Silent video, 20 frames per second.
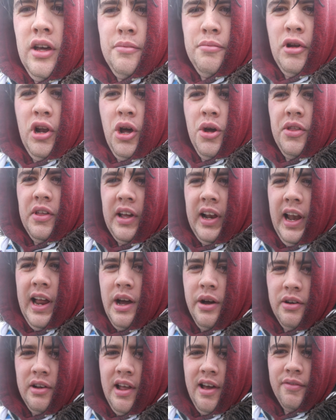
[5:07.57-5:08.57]
below the
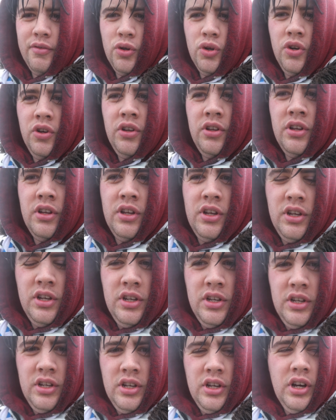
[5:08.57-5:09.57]
cloud level,
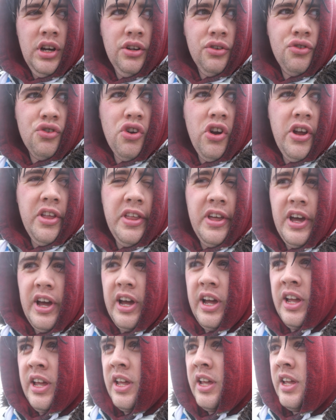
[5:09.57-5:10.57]
I'll try that.
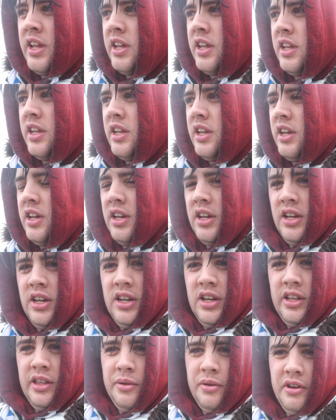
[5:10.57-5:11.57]

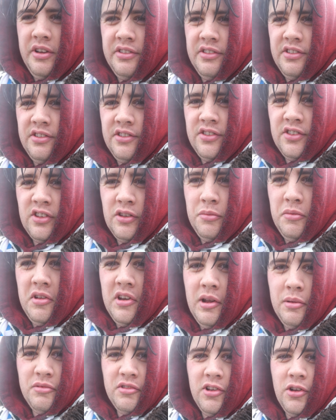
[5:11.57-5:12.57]
Otherwise it's just going to be an
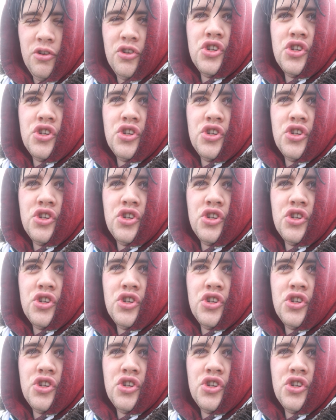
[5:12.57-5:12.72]
absolute